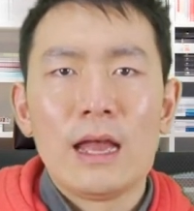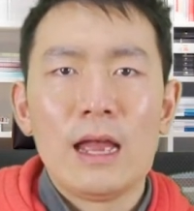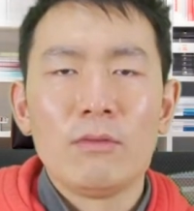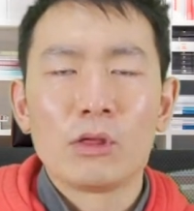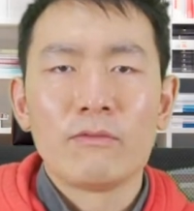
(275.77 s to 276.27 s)

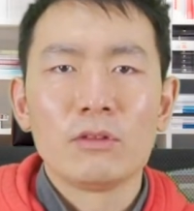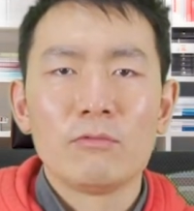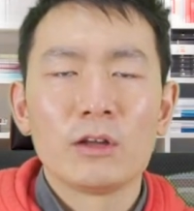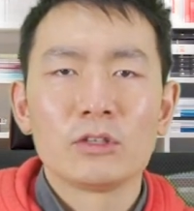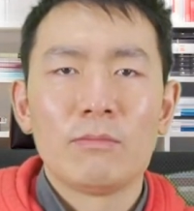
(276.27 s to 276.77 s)
And so if you
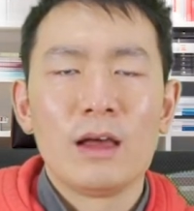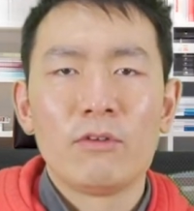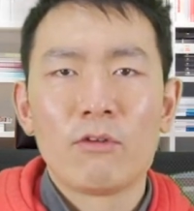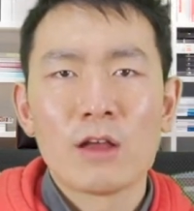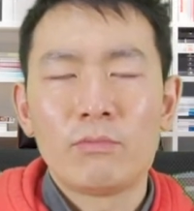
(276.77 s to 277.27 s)
want to apply
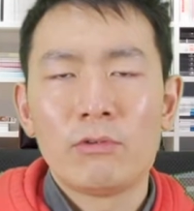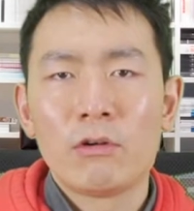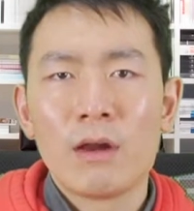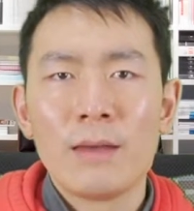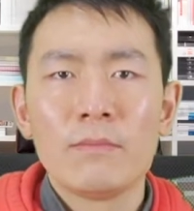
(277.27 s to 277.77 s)
for a graduate
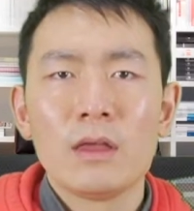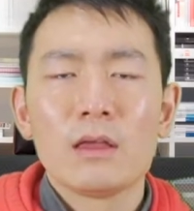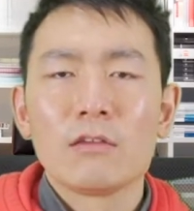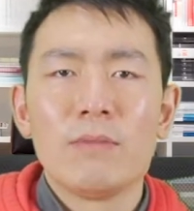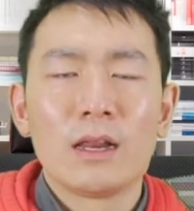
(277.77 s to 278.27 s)
program,
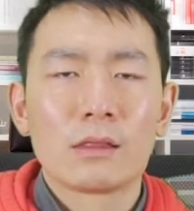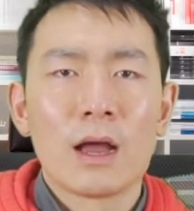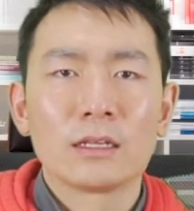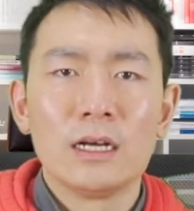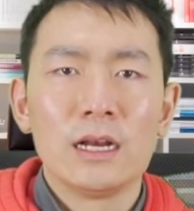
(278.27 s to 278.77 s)
you better
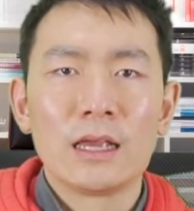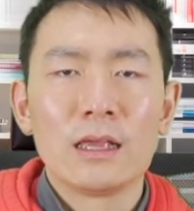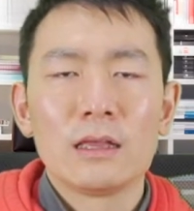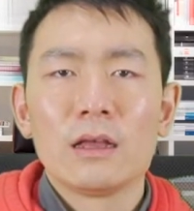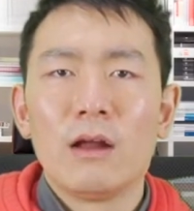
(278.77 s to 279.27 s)
start
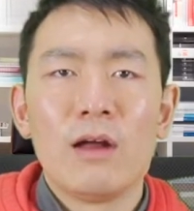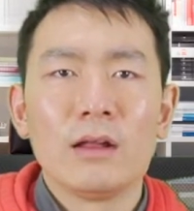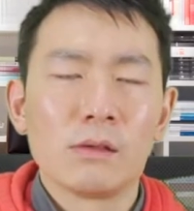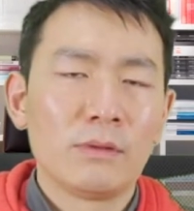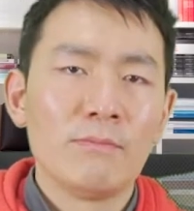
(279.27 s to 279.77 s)
early
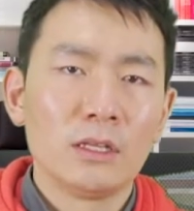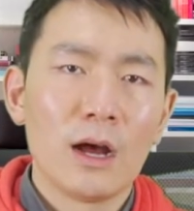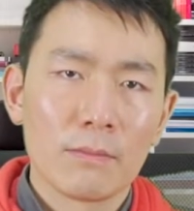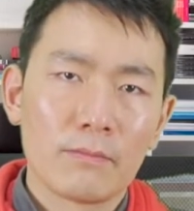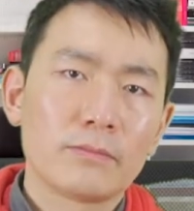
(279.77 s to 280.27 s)
around September
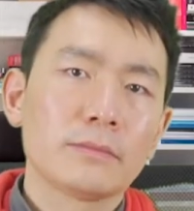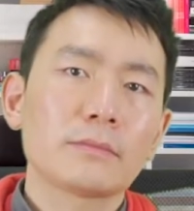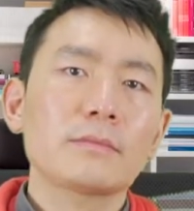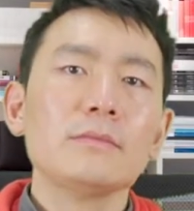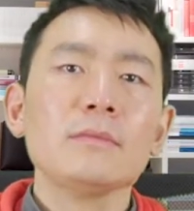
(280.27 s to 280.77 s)
time.
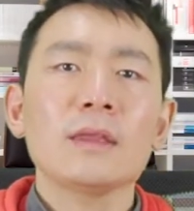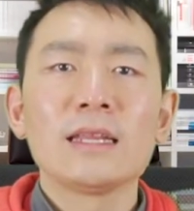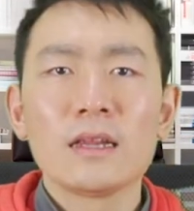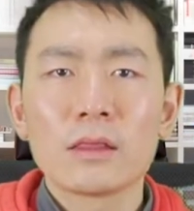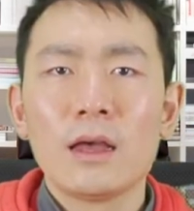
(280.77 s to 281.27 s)

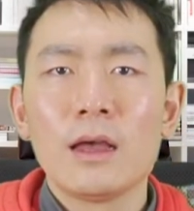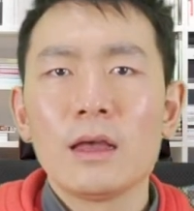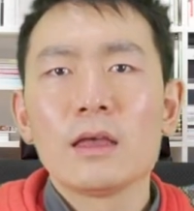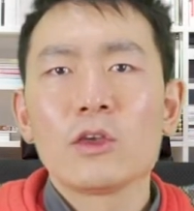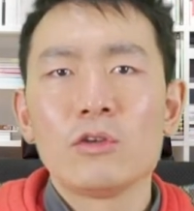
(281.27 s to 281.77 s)
And another
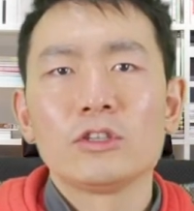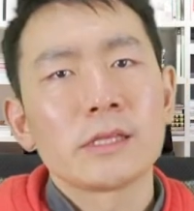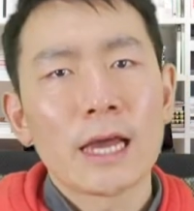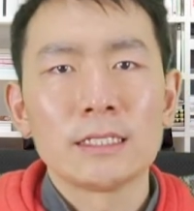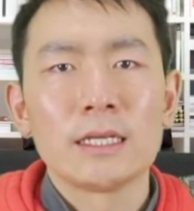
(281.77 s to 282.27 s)
huge
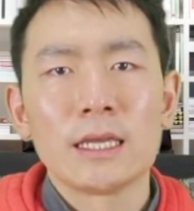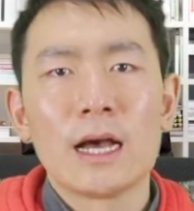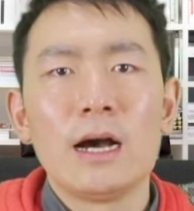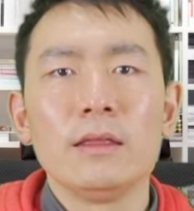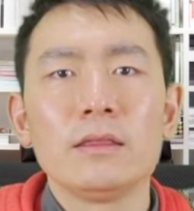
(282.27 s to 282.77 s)
sector in
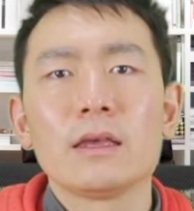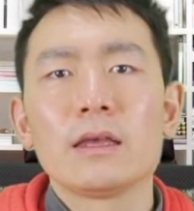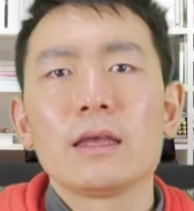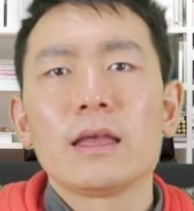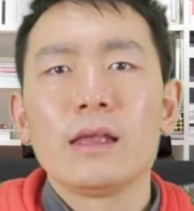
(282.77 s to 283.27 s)
Ireland
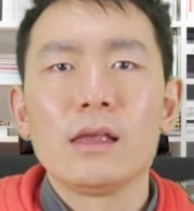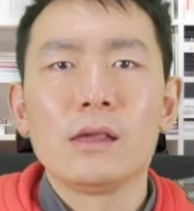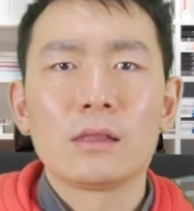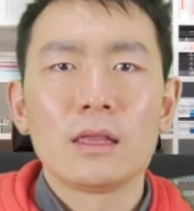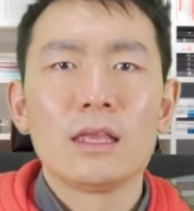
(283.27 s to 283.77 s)

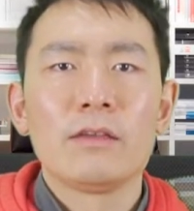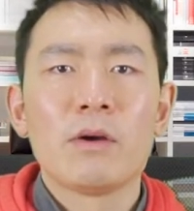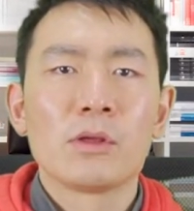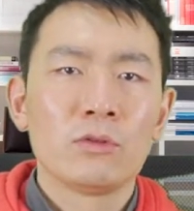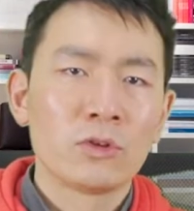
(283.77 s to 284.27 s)
is the
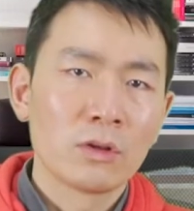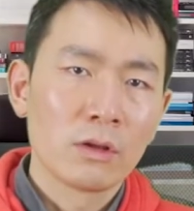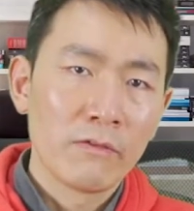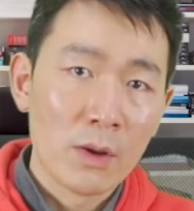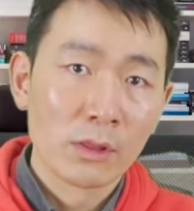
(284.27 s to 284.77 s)

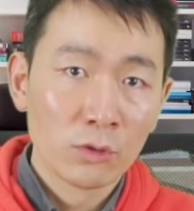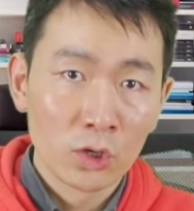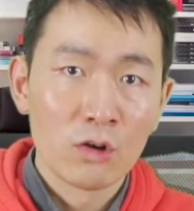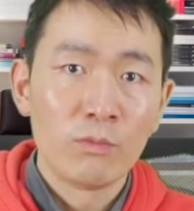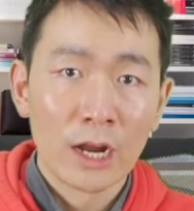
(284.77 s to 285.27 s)

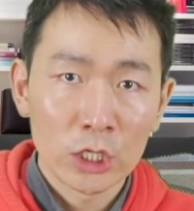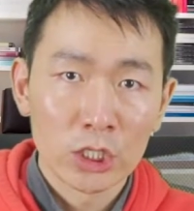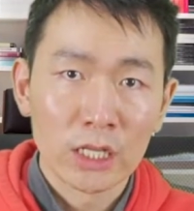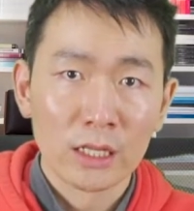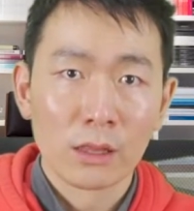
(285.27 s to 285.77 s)
pharmaceutical
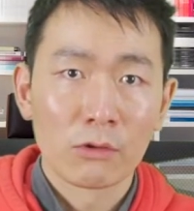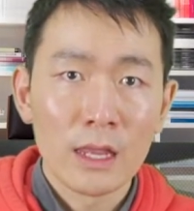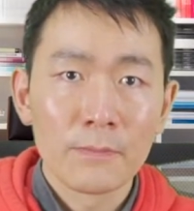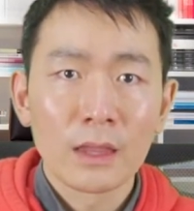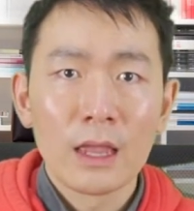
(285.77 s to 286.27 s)
production industry.